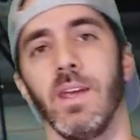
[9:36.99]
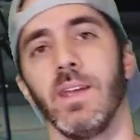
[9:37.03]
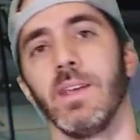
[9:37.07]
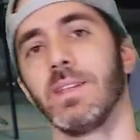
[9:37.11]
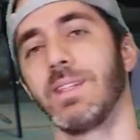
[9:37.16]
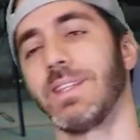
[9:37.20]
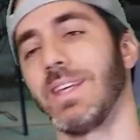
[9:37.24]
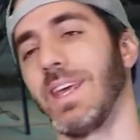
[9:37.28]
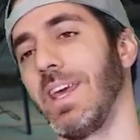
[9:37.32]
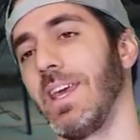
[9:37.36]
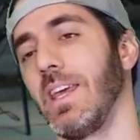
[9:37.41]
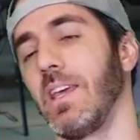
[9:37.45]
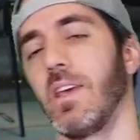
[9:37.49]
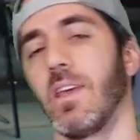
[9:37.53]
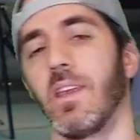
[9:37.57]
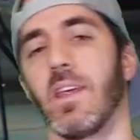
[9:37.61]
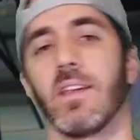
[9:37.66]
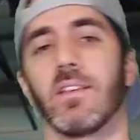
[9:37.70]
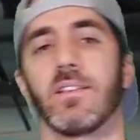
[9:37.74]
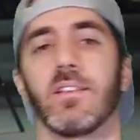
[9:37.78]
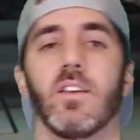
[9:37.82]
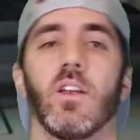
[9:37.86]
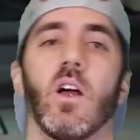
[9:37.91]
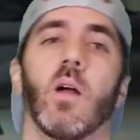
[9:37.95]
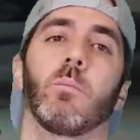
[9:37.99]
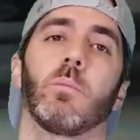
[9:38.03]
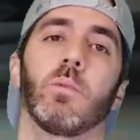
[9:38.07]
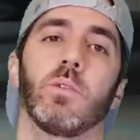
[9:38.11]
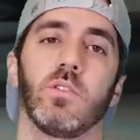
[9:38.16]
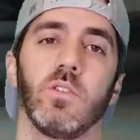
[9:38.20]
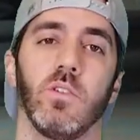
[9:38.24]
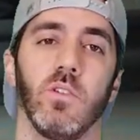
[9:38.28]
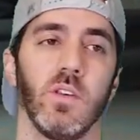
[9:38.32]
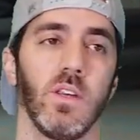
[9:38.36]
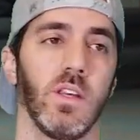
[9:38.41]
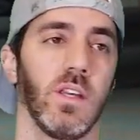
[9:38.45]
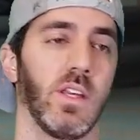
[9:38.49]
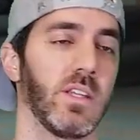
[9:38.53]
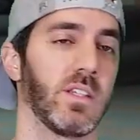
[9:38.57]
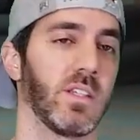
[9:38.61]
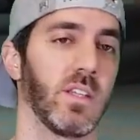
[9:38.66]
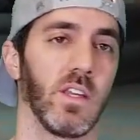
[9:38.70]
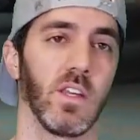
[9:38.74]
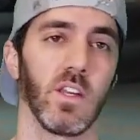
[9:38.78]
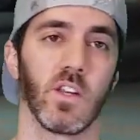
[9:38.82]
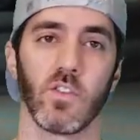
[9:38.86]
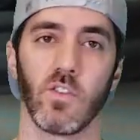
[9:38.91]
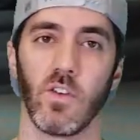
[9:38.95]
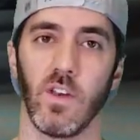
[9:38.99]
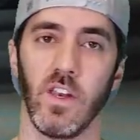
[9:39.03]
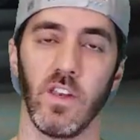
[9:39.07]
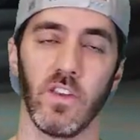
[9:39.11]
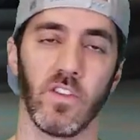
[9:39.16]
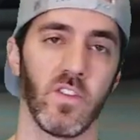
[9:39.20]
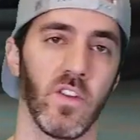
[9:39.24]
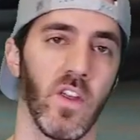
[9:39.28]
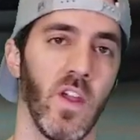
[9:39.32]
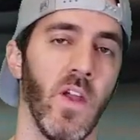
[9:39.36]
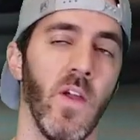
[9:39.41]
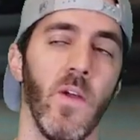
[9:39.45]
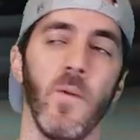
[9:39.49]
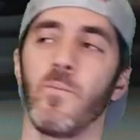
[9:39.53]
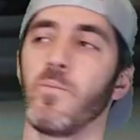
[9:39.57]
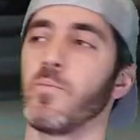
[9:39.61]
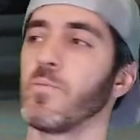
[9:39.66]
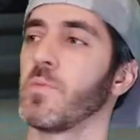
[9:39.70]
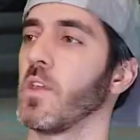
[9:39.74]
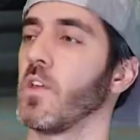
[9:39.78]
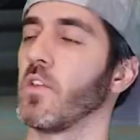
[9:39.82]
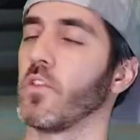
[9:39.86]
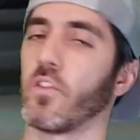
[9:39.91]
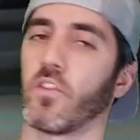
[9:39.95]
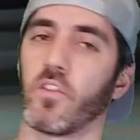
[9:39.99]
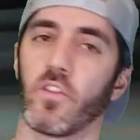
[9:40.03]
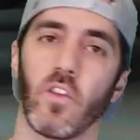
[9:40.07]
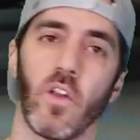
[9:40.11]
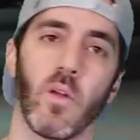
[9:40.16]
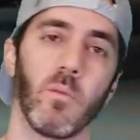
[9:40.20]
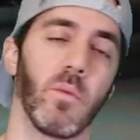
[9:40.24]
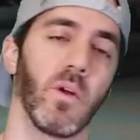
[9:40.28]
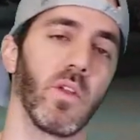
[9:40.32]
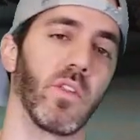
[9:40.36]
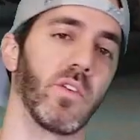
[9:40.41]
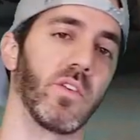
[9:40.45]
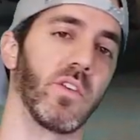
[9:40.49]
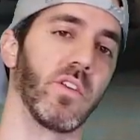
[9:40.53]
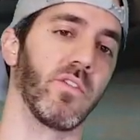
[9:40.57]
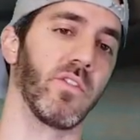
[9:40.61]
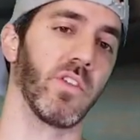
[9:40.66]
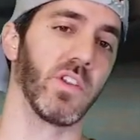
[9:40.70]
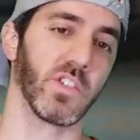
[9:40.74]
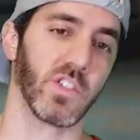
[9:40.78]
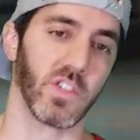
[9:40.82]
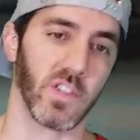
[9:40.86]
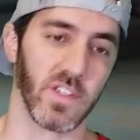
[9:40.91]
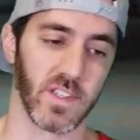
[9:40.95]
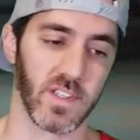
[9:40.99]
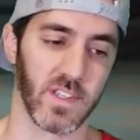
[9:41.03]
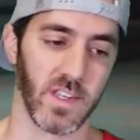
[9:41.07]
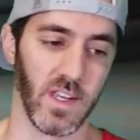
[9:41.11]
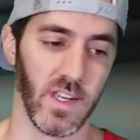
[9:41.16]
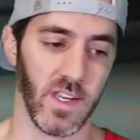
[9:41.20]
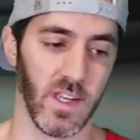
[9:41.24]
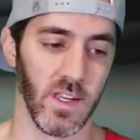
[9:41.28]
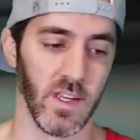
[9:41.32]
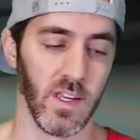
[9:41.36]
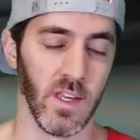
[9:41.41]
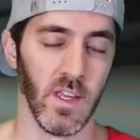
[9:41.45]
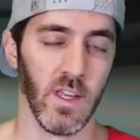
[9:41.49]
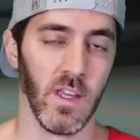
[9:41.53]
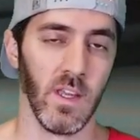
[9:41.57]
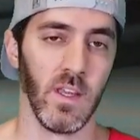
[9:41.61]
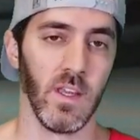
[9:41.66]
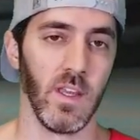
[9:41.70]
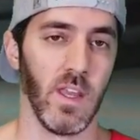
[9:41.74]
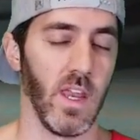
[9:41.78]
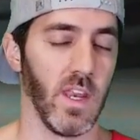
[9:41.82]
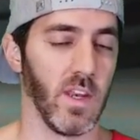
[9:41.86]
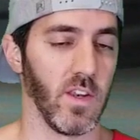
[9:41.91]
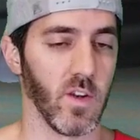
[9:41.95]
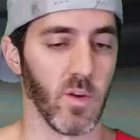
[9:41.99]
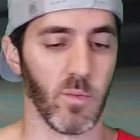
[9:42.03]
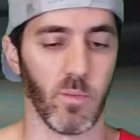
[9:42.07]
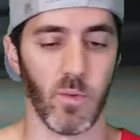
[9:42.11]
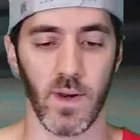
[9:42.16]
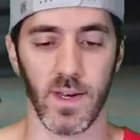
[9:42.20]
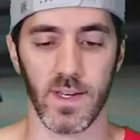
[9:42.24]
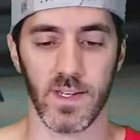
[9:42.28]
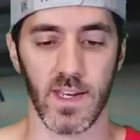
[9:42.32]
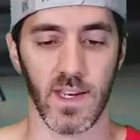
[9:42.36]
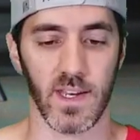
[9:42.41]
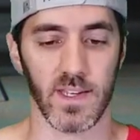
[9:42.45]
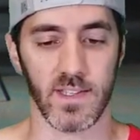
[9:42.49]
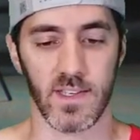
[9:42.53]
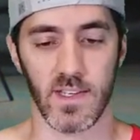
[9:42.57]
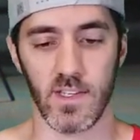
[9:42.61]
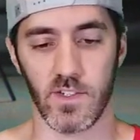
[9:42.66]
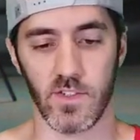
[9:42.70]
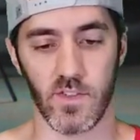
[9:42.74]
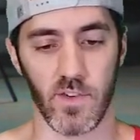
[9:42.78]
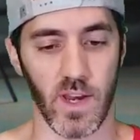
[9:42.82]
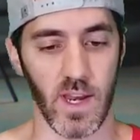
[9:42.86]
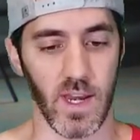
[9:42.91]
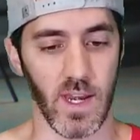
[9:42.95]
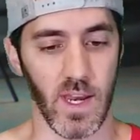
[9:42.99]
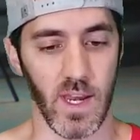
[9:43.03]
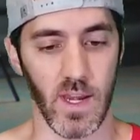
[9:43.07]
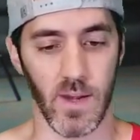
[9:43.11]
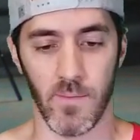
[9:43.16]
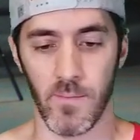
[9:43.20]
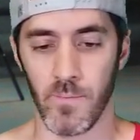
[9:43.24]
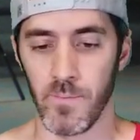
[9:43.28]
Take it as an opportunity to increase some other deficiency in your breakdancing training.